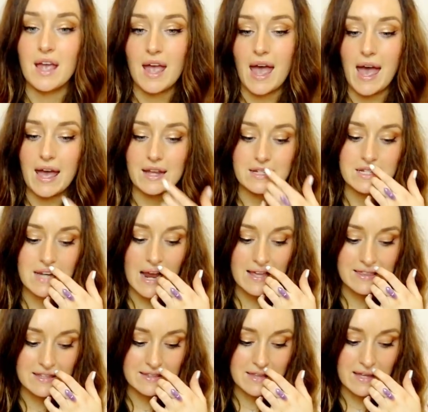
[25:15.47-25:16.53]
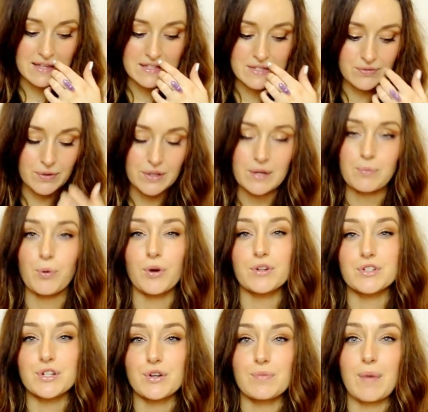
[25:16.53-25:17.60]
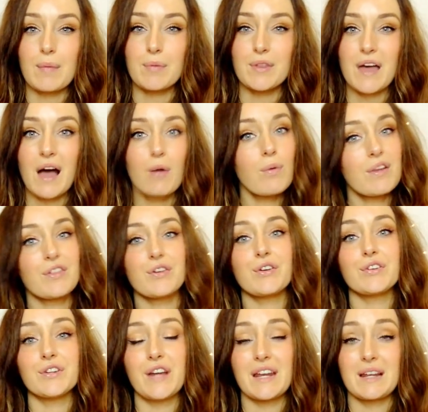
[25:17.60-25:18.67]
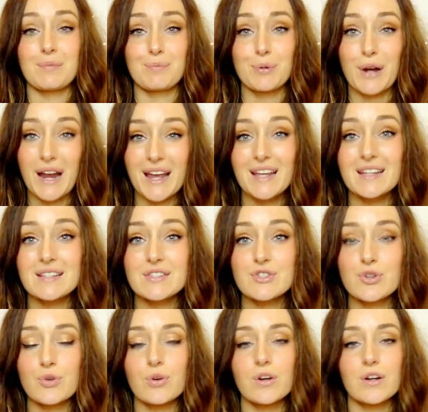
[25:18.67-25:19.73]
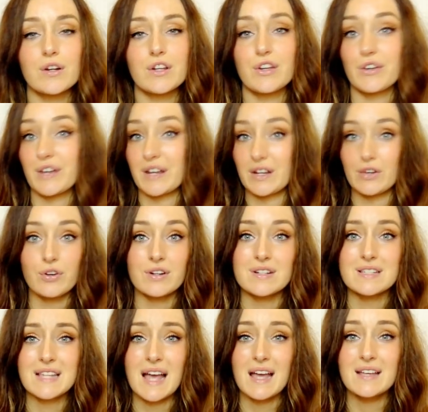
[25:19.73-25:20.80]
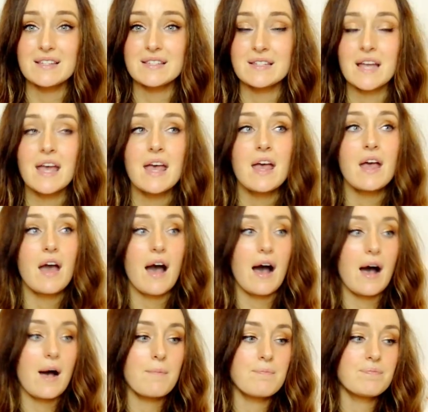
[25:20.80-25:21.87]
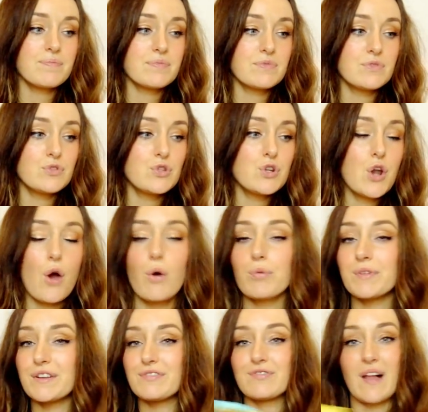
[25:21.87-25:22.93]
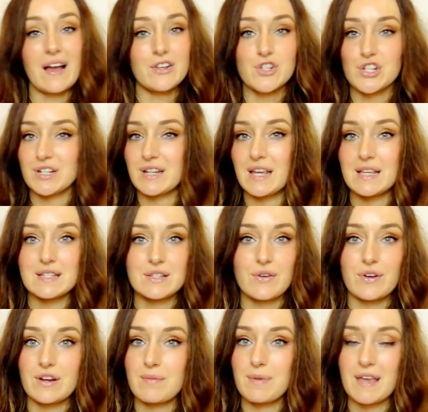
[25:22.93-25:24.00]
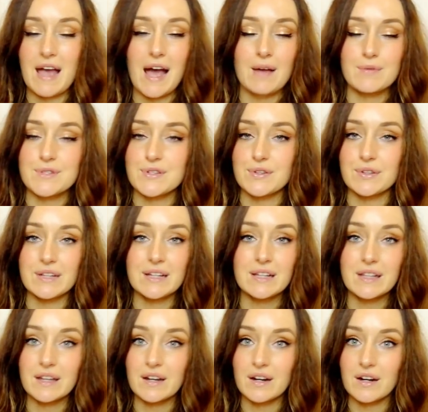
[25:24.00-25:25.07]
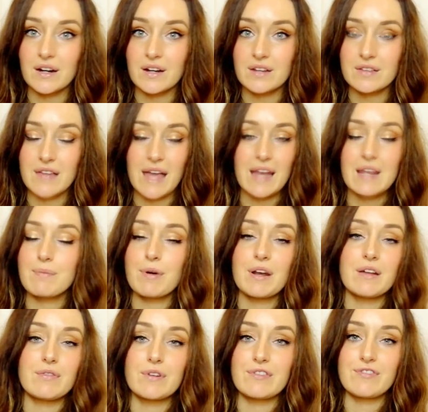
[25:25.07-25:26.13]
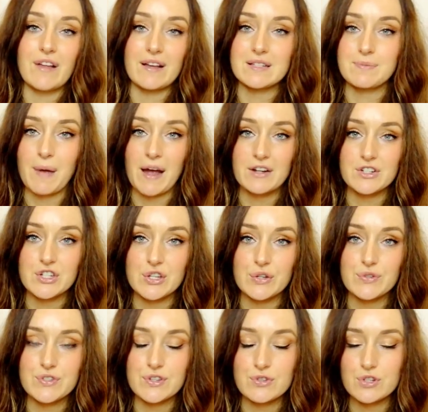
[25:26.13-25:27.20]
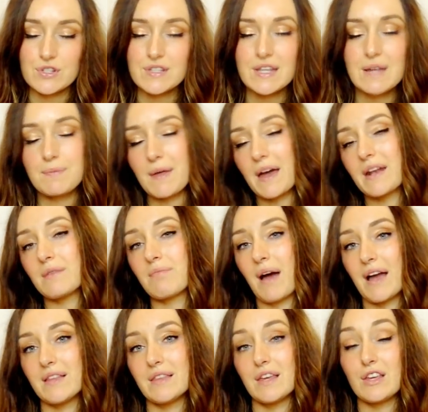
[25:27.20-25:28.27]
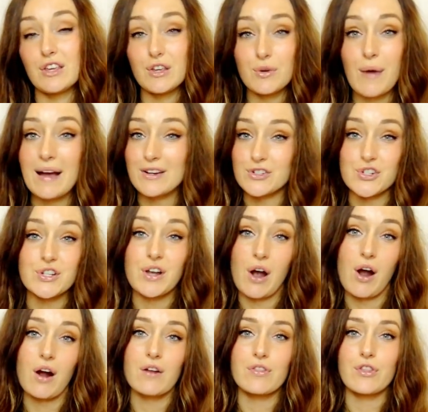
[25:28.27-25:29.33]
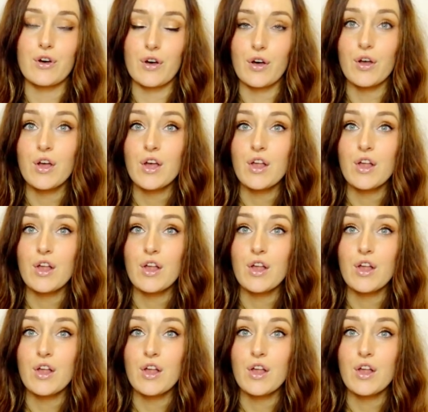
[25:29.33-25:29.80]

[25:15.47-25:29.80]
And I think that it's really important to remember that whether you're getting praised or you're getting criticized, no reflection is going to be absolutely clear that anybody reflects back to you. So just keep that in mind, that you actually are the